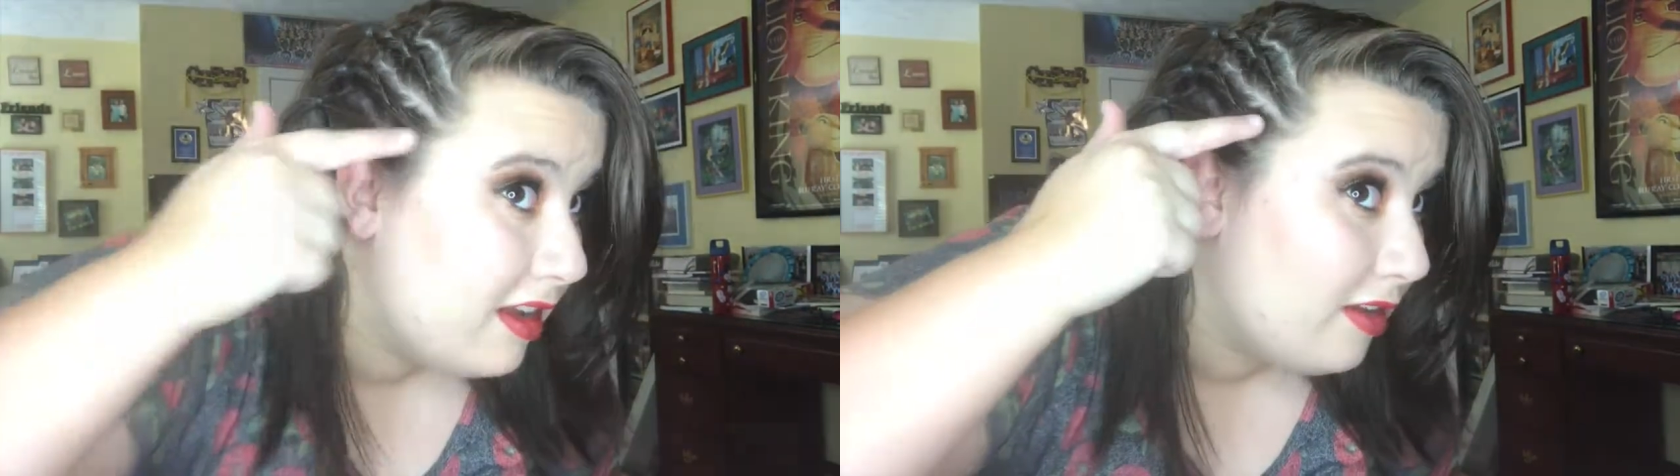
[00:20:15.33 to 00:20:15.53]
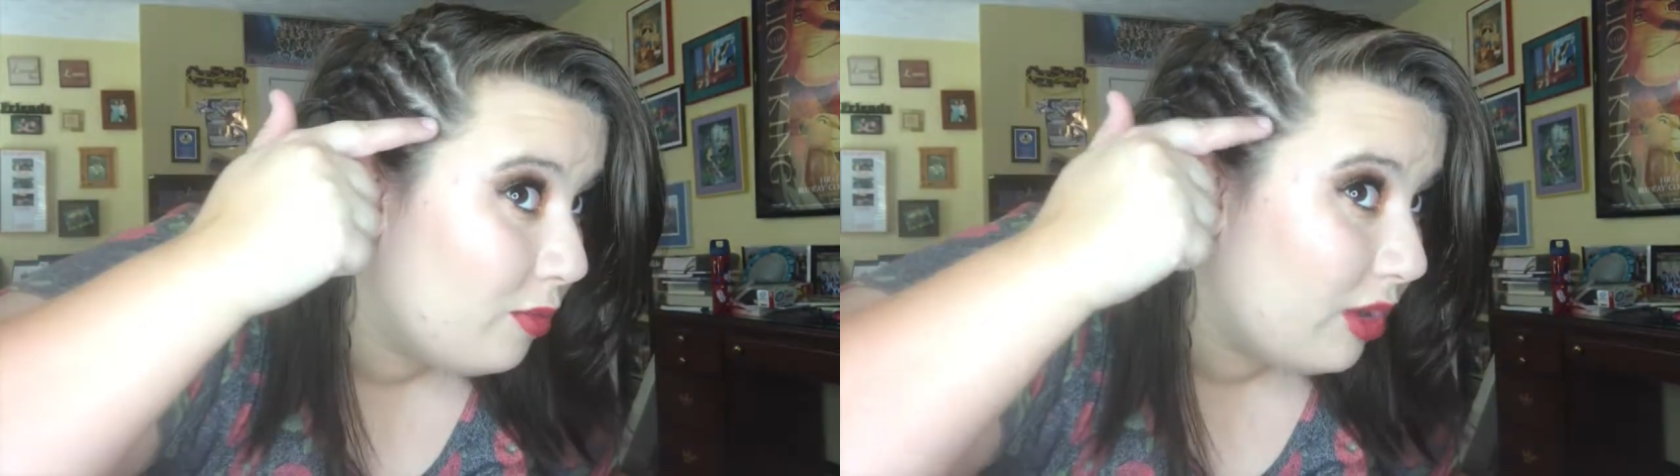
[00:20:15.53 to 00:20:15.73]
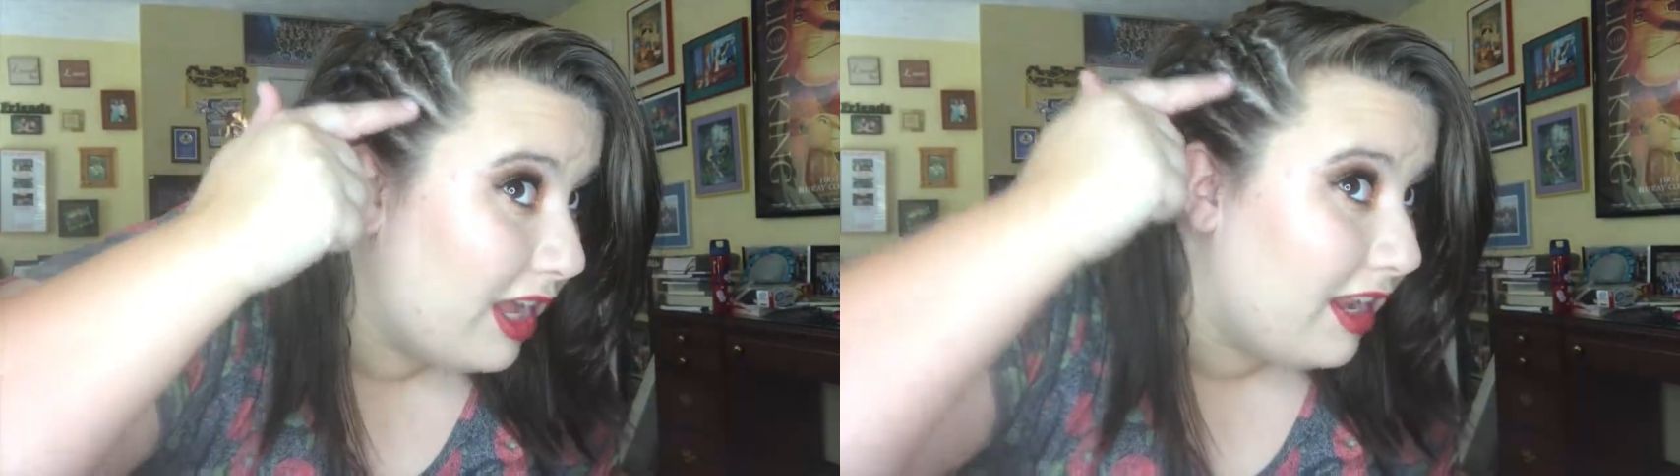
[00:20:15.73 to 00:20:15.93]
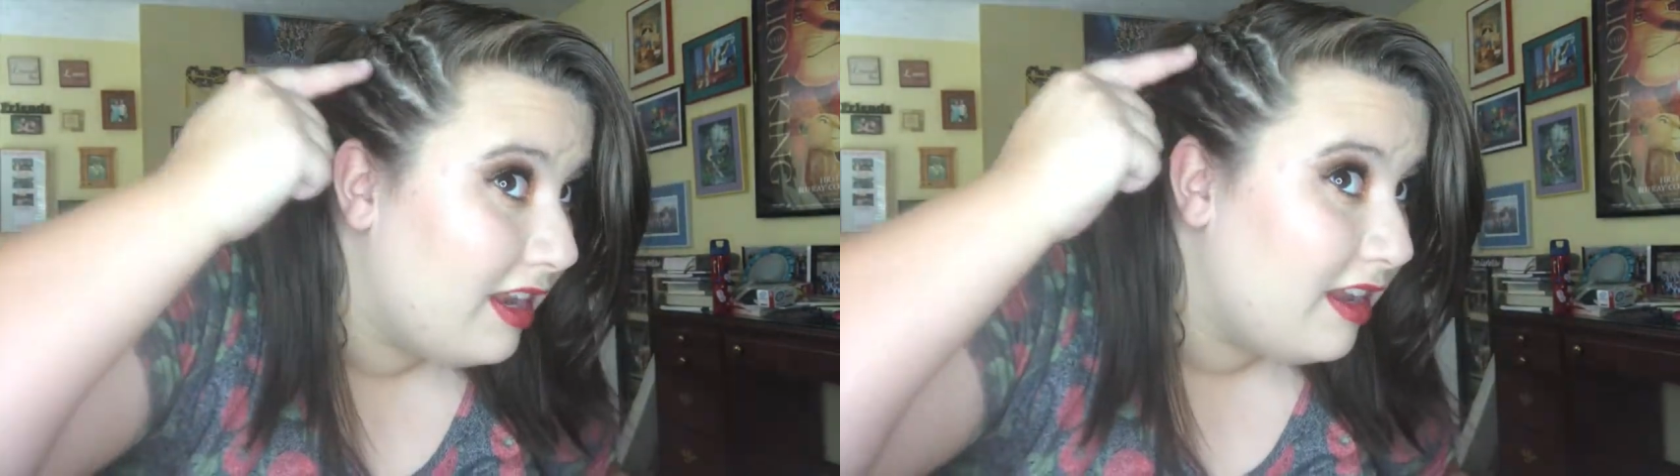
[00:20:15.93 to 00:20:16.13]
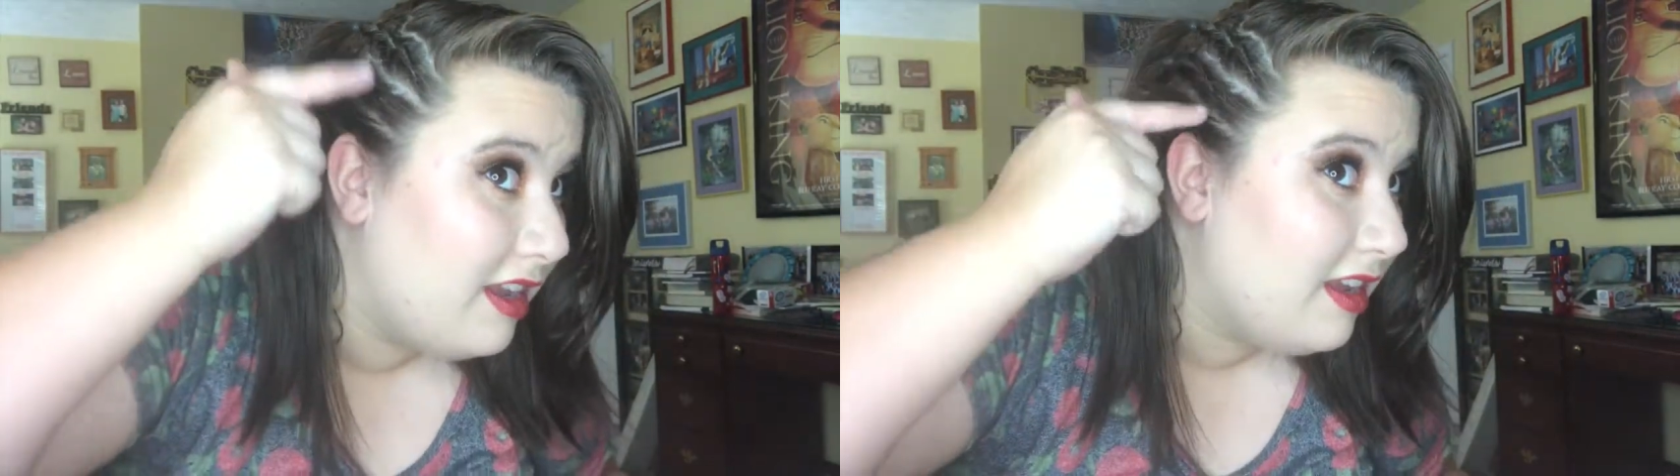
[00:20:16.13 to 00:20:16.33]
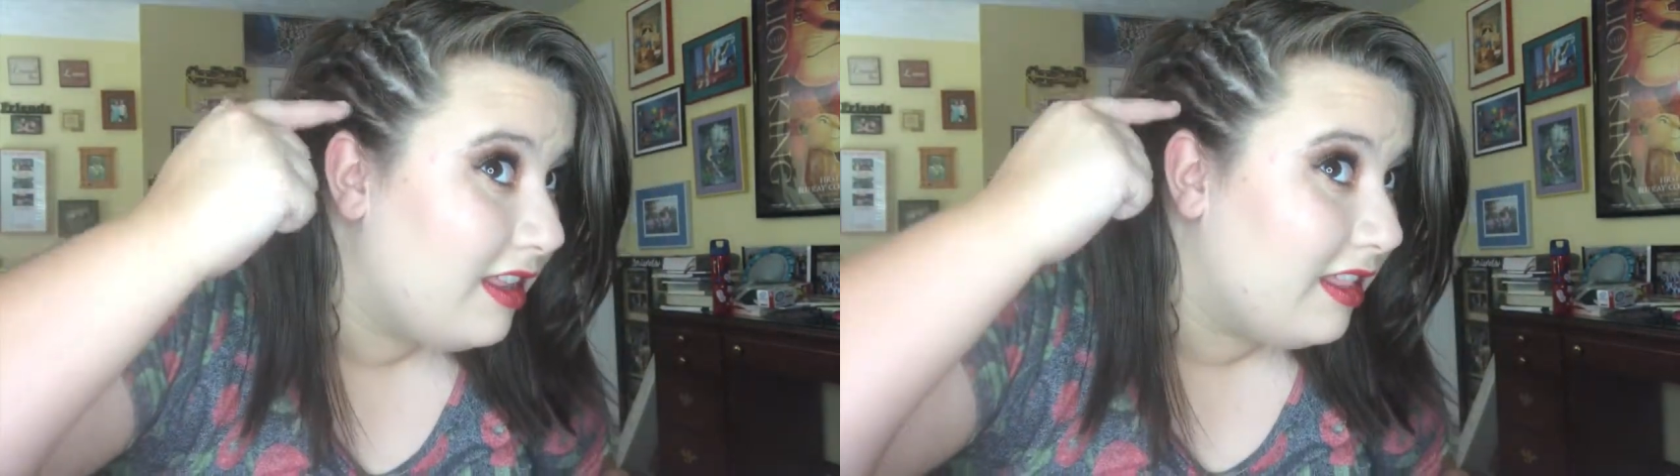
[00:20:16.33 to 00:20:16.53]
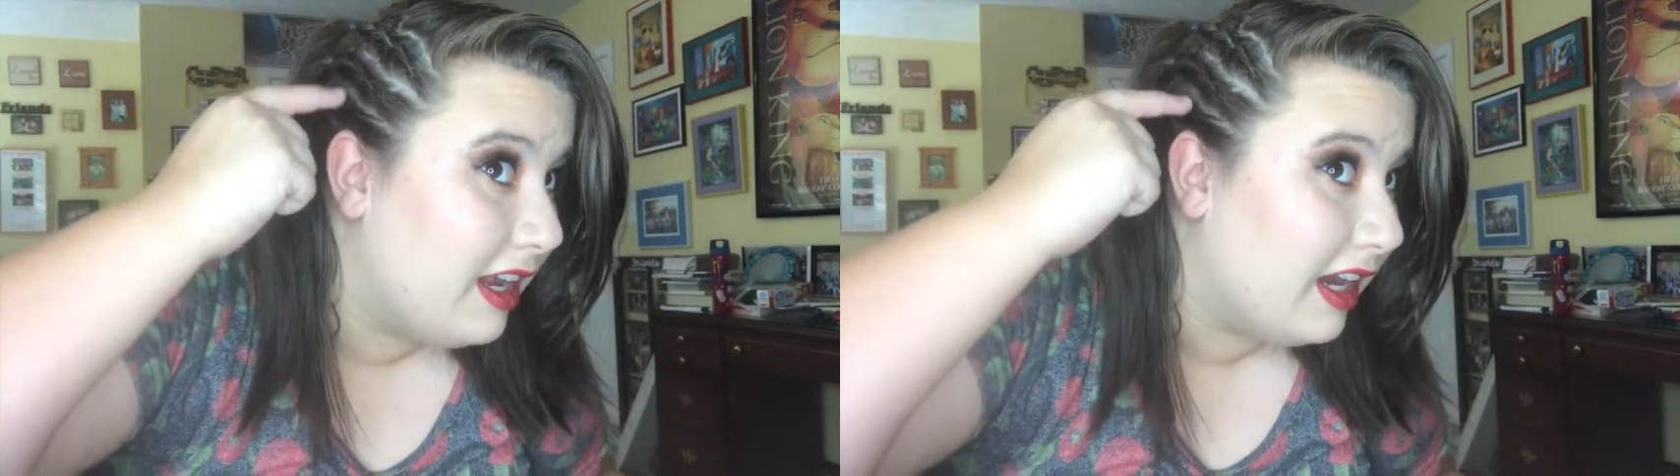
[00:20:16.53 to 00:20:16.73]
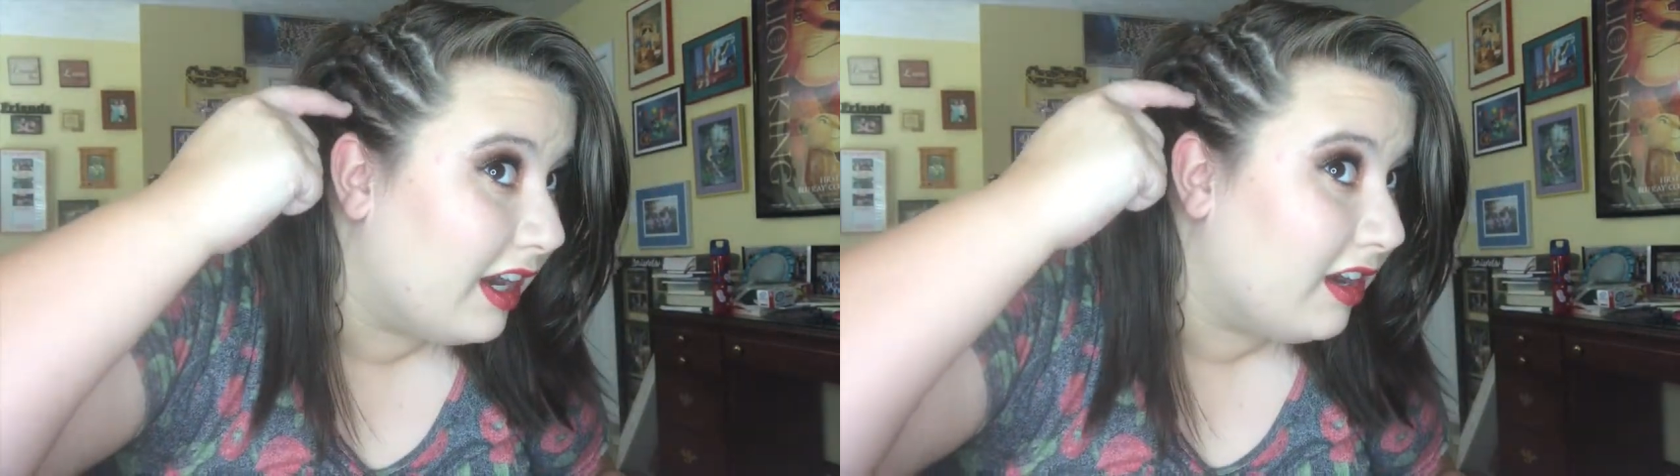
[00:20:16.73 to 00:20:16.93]
but
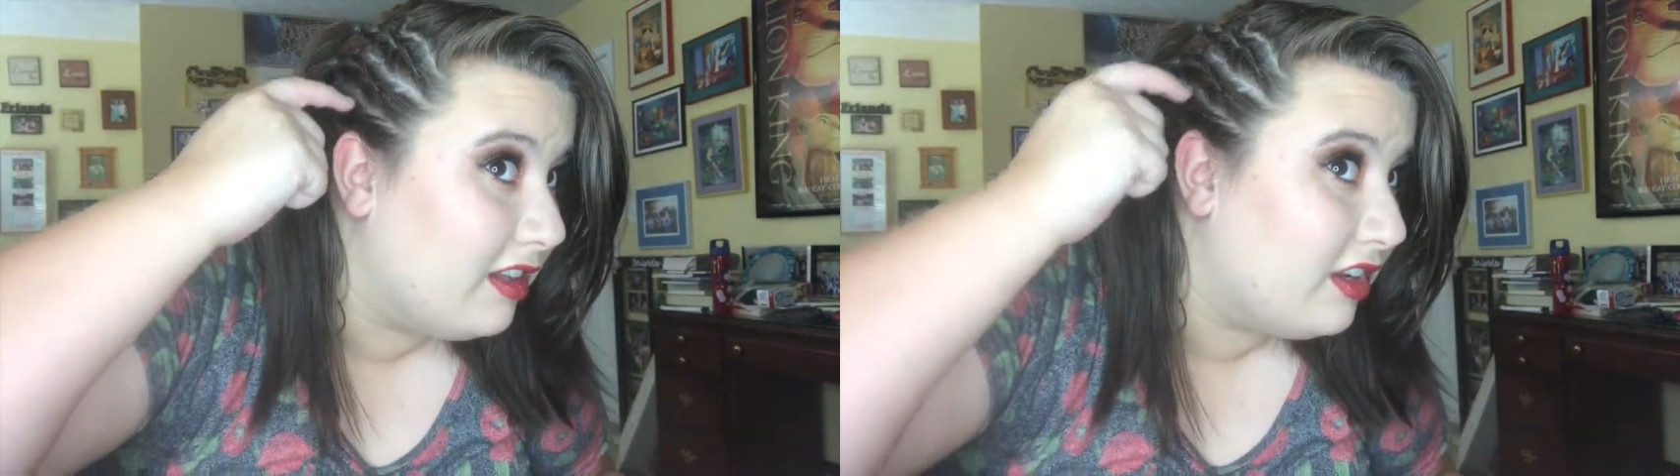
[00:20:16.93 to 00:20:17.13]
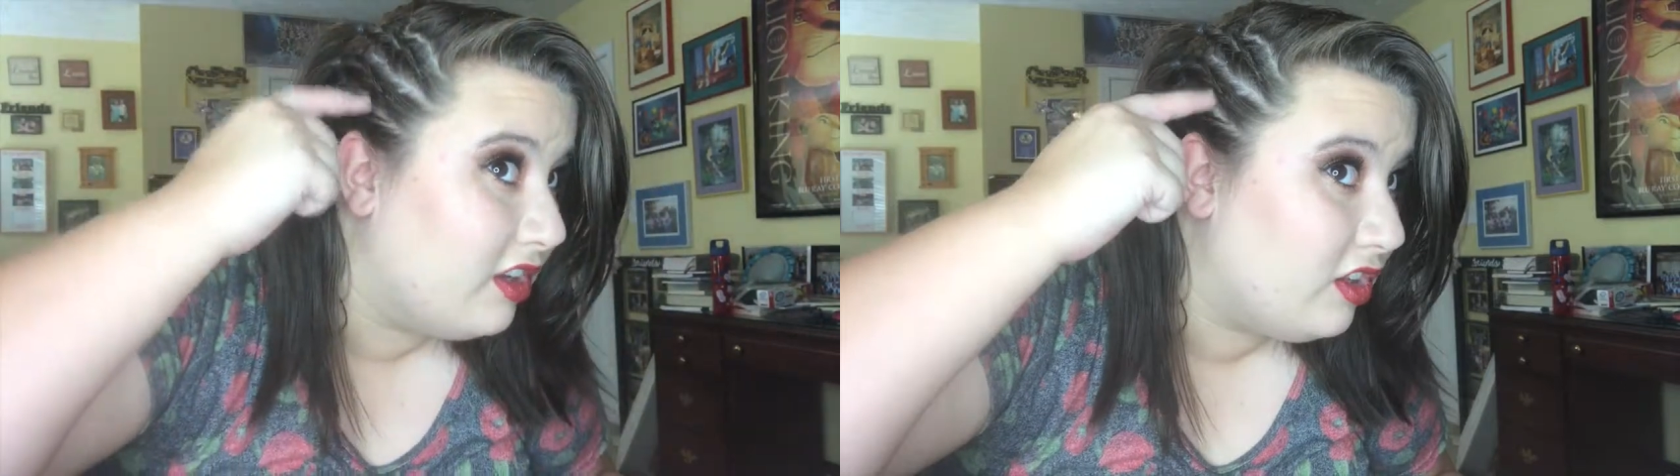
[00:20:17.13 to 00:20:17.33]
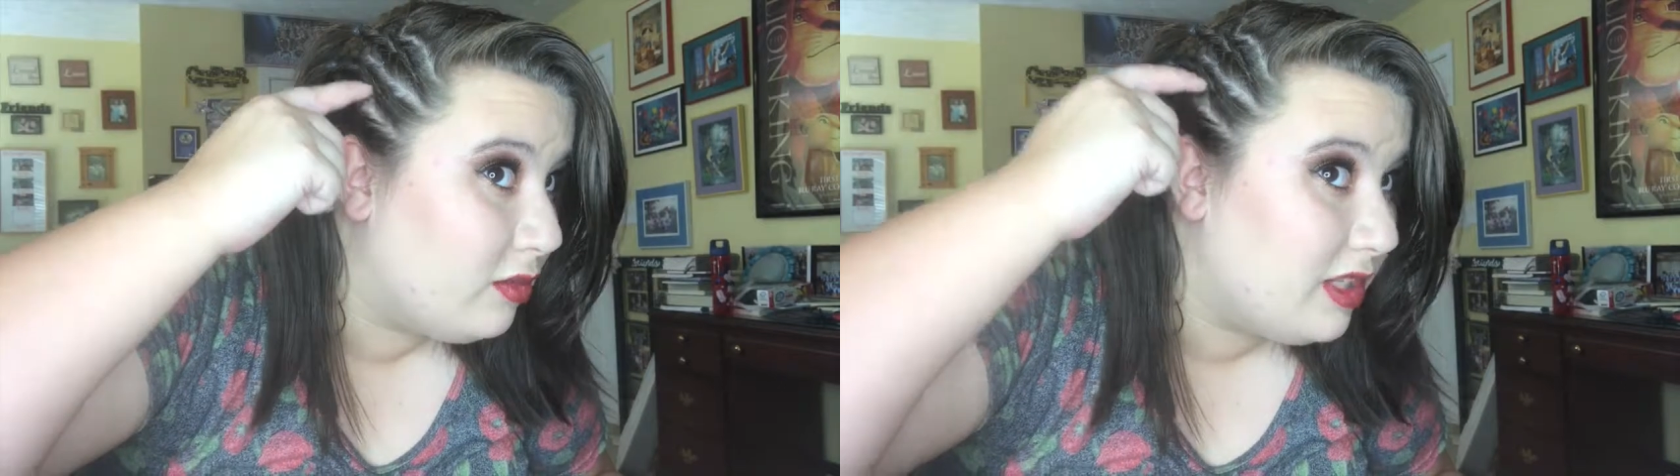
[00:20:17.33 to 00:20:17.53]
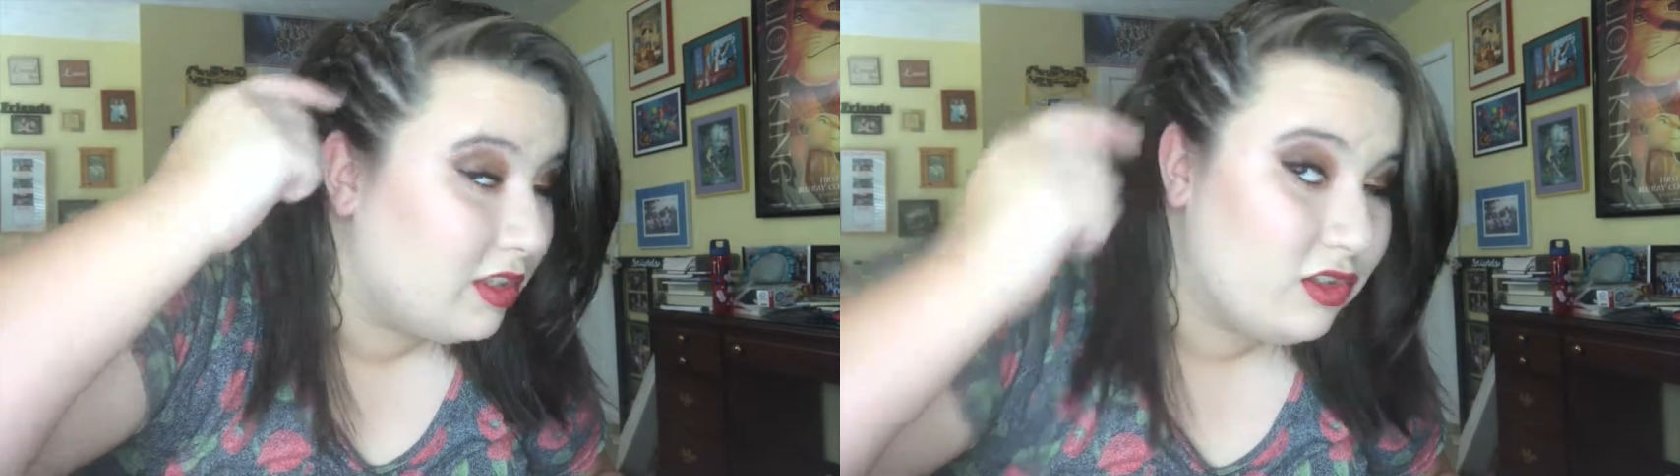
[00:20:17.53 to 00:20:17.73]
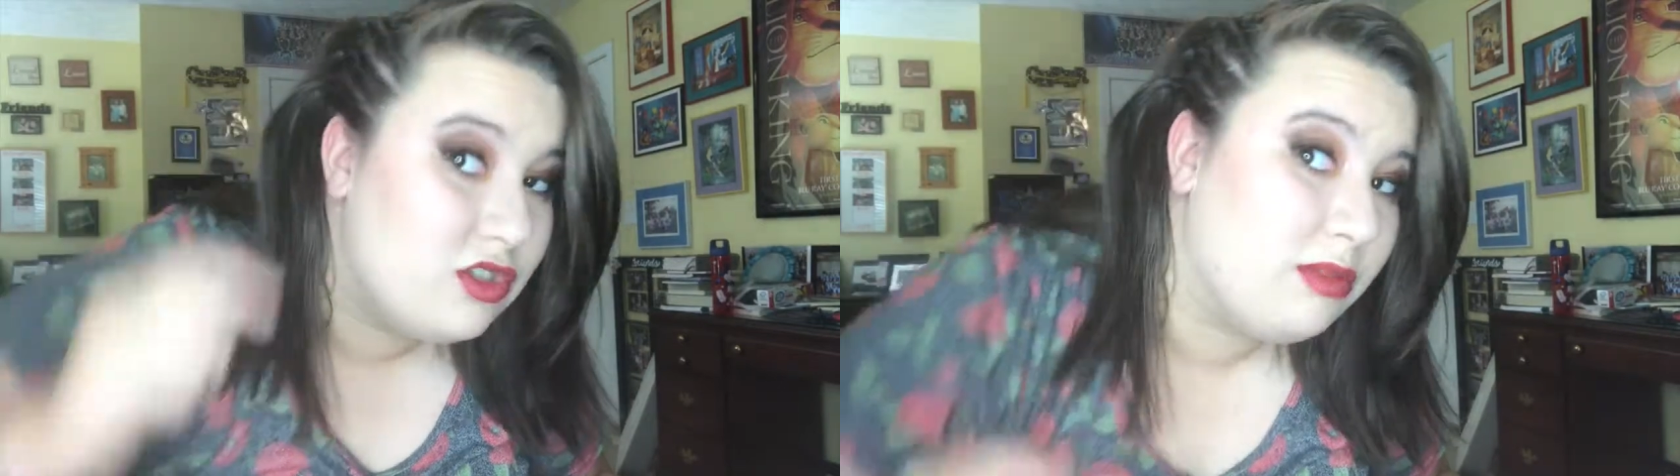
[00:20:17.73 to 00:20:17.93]
they're a little bit loose,